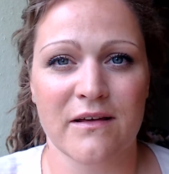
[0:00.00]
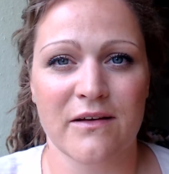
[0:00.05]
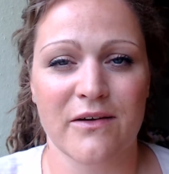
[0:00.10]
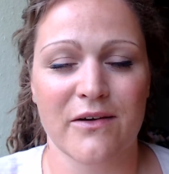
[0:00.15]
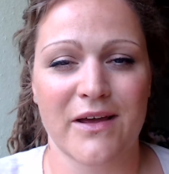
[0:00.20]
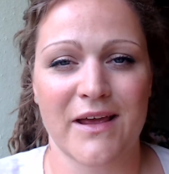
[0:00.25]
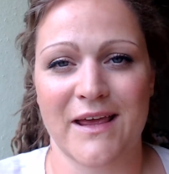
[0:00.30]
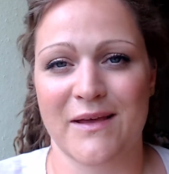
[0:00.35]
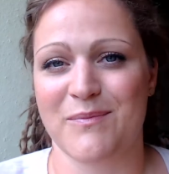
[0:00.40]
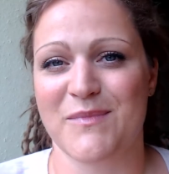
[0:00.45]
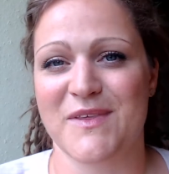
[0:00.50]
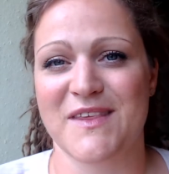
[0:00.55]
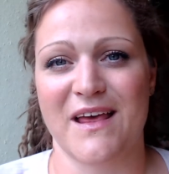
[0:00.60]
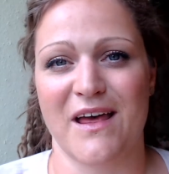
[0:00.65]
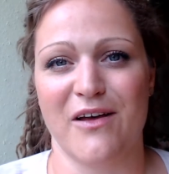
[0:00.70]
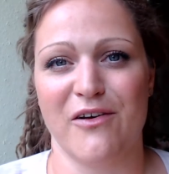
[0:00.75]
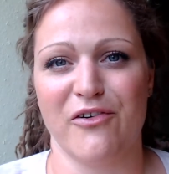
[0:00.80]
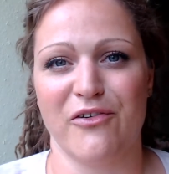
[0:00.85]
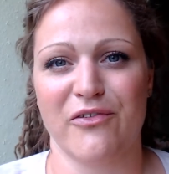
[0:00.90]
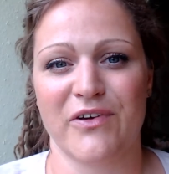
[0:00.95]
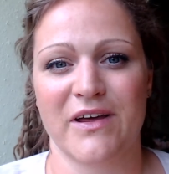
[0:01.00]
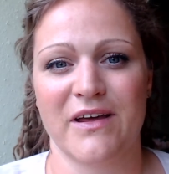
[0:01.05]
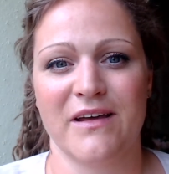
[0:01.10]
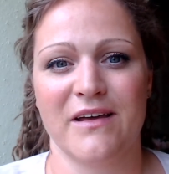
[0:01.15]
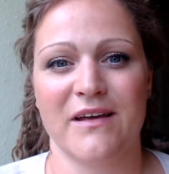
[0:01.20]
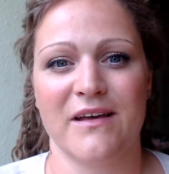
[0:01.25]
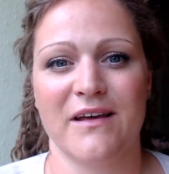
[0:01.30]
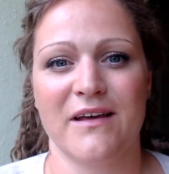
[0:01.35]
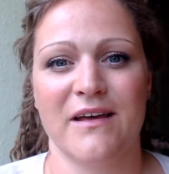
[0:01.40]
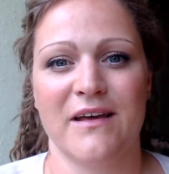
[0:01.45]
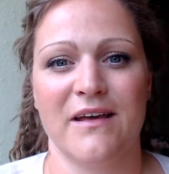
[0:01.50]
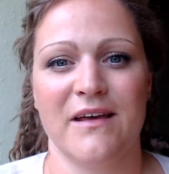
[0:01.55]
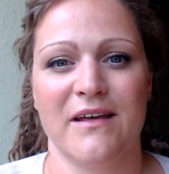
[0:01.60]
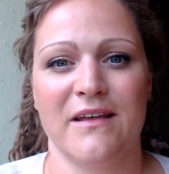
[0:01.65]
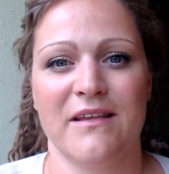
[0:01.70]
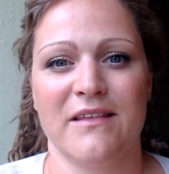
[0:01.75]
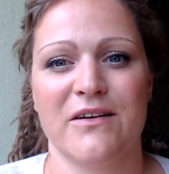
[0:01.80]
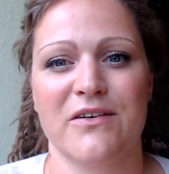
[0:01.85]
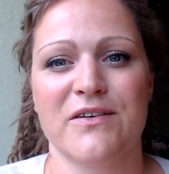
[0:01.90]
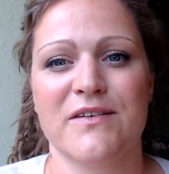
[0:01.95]
himself.
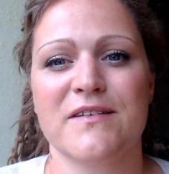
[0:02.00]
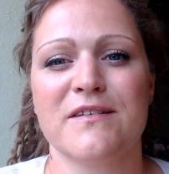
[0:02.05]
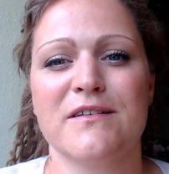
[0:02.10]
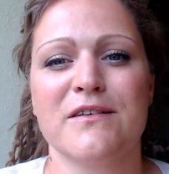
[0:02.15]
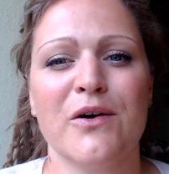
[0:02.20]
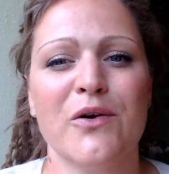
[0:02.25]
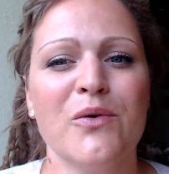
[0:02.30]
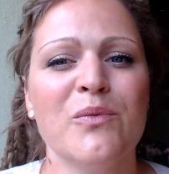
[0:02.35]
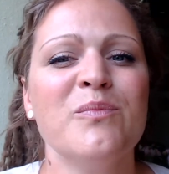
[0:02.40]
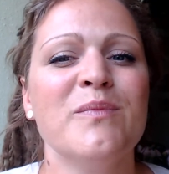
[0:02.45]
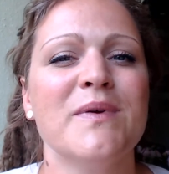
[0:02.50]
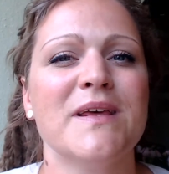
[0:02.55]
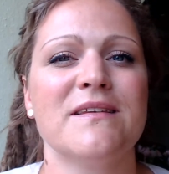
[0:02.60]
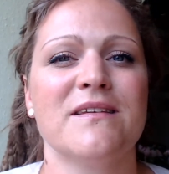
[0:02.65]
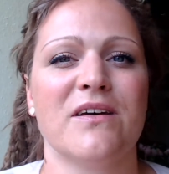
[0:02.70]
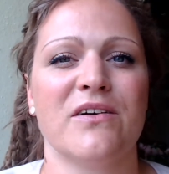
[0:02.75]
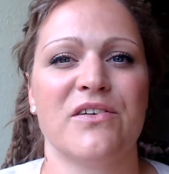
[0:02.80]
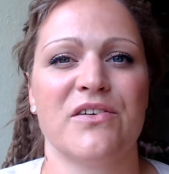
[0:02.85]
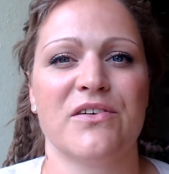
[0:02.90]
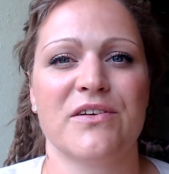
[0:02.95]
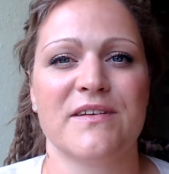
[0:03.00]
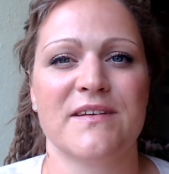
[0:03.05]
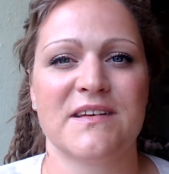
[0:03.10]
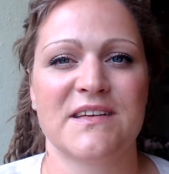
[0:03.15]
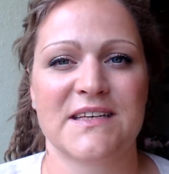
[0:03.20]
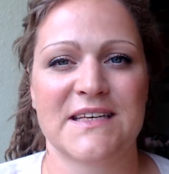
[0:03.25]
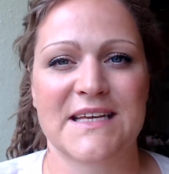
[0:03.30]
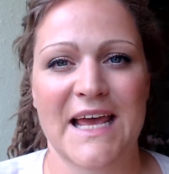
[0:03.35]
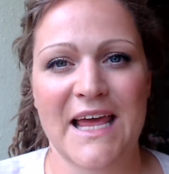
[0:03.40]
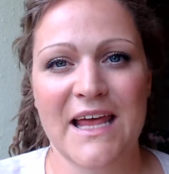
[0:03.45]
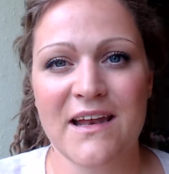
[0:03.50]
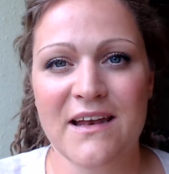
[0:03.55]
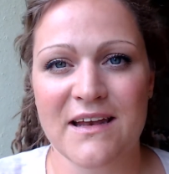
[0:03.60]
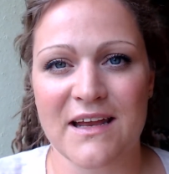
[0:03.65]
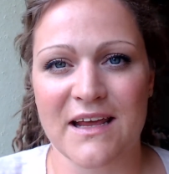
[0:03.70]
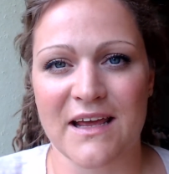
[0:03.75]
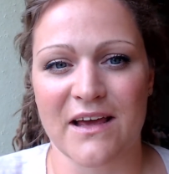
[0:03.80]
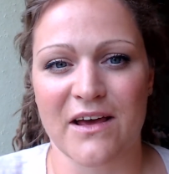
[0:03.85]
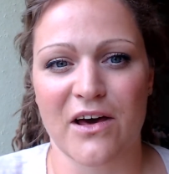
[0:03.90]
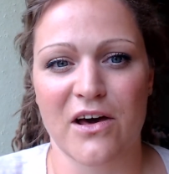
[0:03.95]
There is no
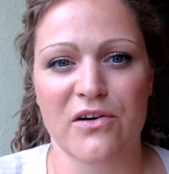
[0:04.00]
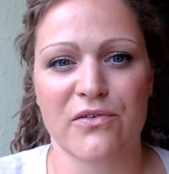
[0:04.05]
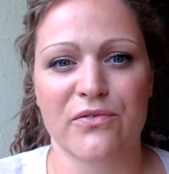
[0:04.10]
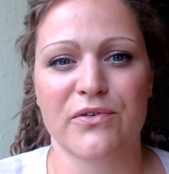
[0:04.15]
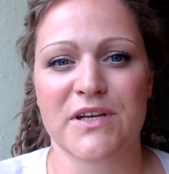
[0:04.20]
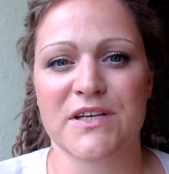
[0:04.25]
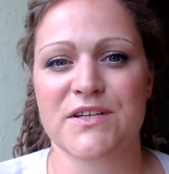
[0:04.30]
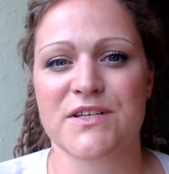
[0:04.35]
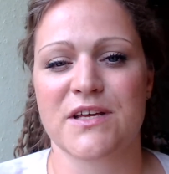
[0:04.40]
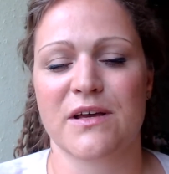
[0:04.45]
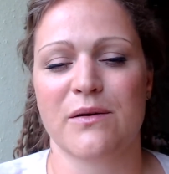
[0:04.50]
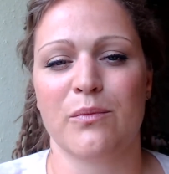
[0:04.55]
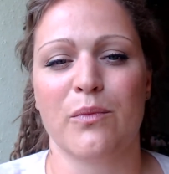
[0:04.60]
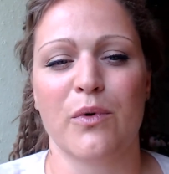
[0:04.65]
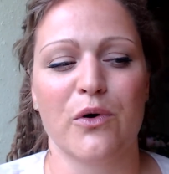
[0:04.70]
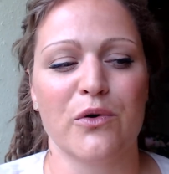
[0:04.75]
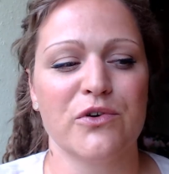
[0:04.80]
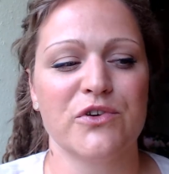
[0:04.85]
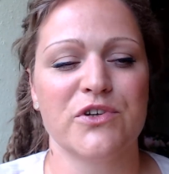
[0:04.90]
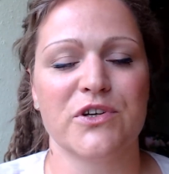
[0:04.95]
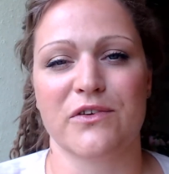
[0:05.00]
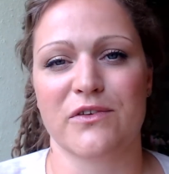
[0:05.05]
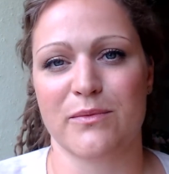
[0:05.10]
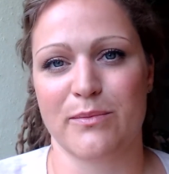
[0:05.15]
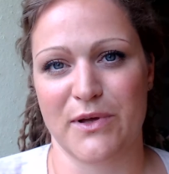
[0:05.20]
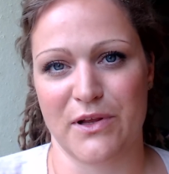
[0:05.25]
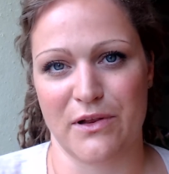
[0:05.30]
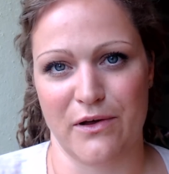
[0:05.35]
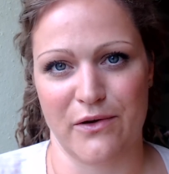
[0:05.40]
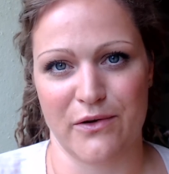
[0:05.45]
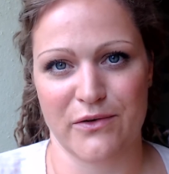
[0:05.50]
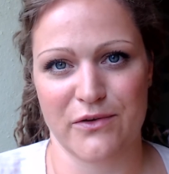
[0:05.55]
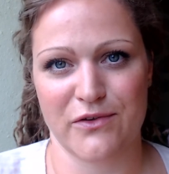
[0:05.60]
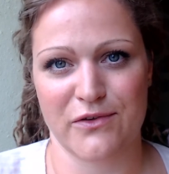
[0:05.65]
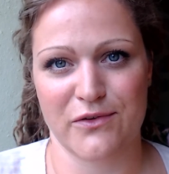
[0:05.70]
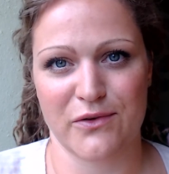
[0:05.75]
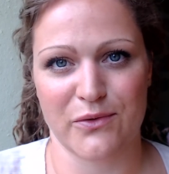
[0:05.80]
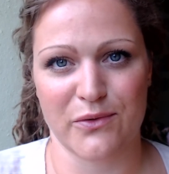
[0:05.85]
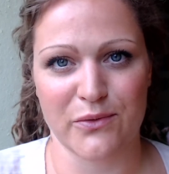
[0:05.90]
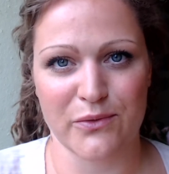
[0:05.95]
misunderstanding of which emotions belongs
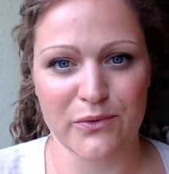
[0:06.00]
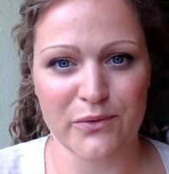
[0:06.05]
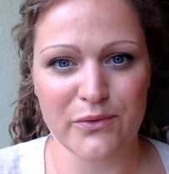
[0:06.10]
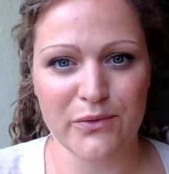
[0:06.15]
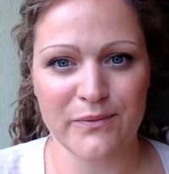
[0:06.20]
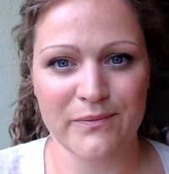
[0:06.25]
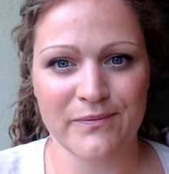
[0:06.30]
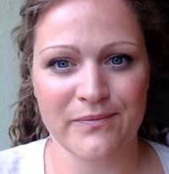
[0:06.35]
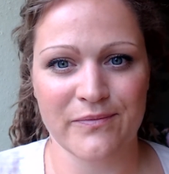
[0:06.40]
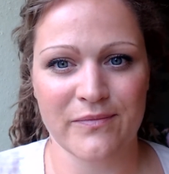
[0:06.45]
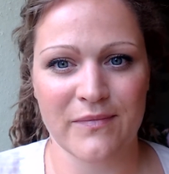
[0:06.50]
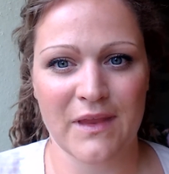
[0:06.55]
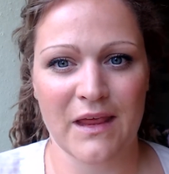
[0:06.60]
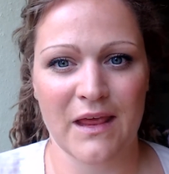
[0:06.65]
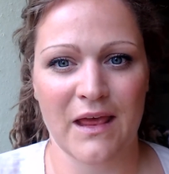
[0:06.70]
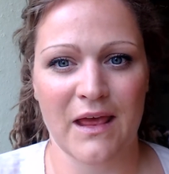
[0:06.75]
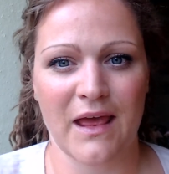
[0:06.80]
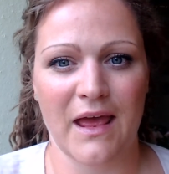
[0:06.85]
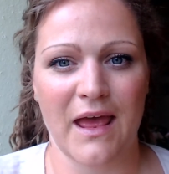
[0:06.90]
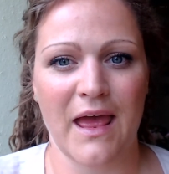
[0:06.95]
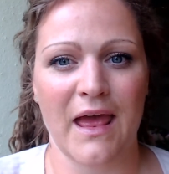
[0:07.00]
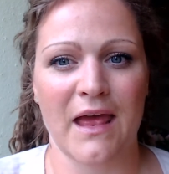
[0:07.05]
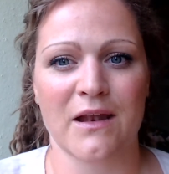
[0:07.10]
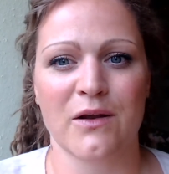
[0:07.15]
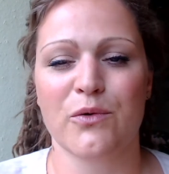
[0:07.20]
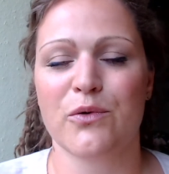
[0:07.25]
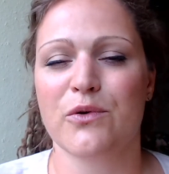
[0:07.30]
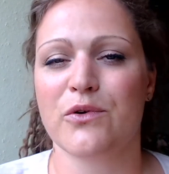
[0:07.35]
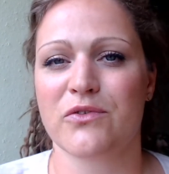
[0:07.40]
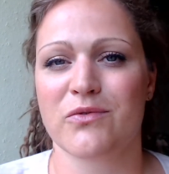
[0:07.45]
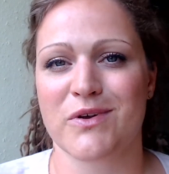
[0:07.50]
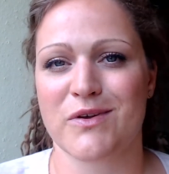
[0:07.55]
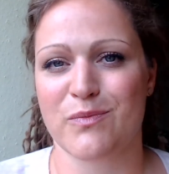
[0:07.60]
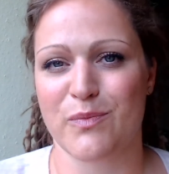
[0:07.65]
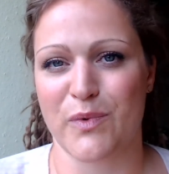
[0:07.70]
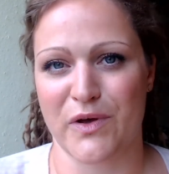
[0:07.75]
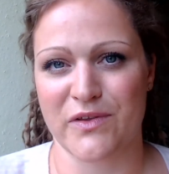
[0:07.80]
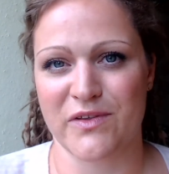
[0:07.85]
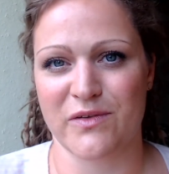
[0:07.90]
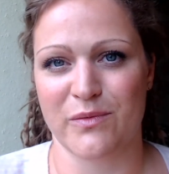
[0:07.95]
to who and who's
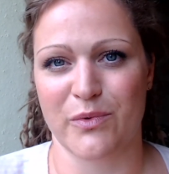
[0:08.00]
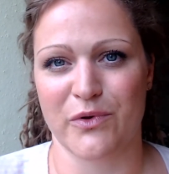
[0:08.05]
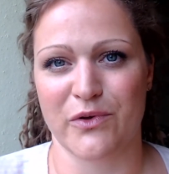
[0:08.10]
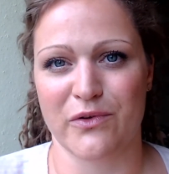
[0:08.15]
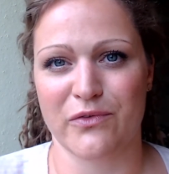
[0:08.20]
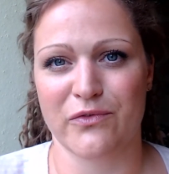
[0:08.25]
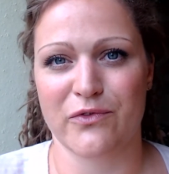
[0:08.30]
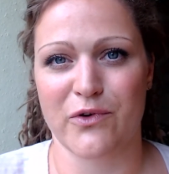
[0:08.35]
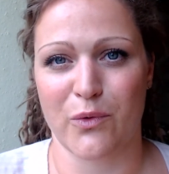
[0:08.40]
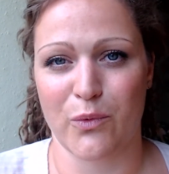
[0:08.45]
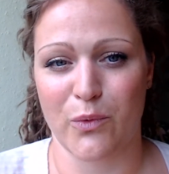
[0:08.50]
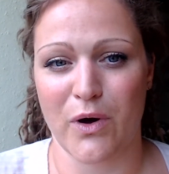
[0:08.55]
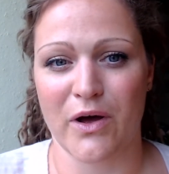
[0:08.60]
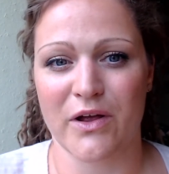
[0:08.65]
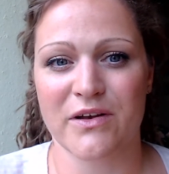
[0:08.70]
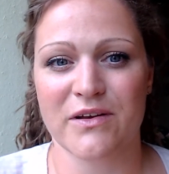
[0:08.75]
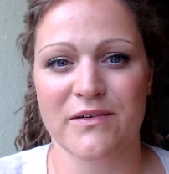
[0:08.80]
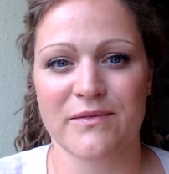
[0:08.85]
responsible for what.